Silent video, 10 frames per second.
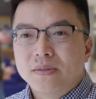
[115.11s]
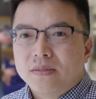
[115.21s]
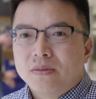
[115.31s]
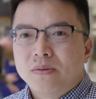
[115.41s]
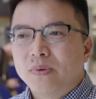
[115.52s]

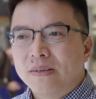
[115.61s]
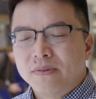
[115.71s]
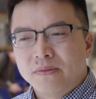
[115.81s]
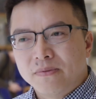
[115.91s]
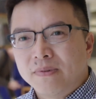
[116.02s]
So
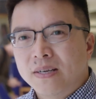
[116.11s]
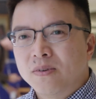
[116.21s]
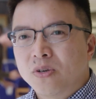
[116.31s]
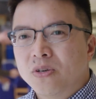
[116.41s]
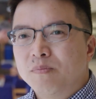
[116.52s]

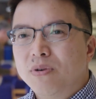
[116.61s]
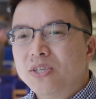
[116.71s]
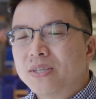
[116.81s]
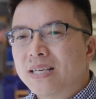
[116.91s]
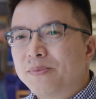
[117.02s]
a current
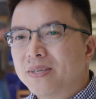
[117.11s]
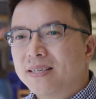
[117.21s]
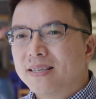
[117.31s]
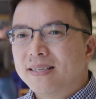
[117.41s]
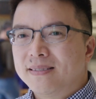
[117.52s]
project I'm
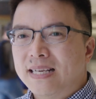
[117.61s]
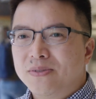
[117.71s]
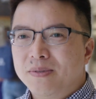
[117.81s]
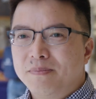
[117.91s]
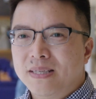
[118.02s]
working on is
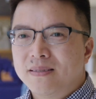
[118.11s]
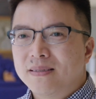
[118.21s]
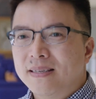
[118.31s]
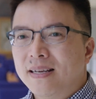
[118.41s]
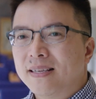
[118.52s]
actually
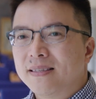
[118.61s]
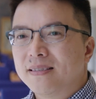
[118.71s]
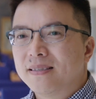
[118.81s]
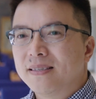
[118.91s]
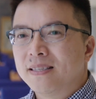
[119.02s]
based on
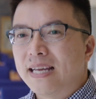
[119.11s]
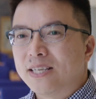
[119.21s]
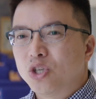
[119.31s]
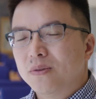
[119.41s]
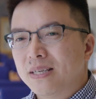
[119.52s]
in
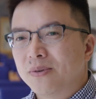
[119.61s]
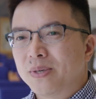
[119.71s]
Nigeria,